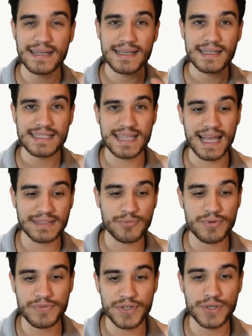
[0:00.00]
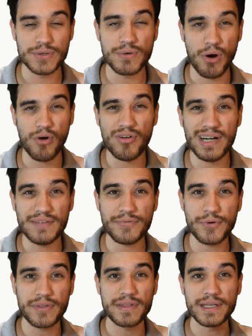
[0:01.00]
set review only
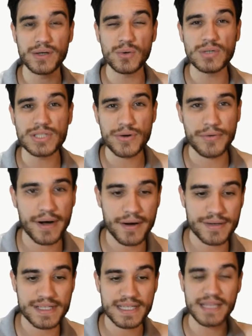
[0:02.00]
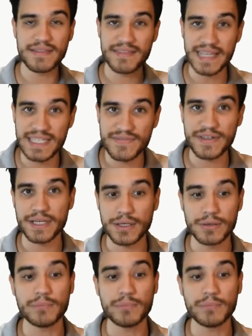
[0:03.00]
for the ultra rares in this video.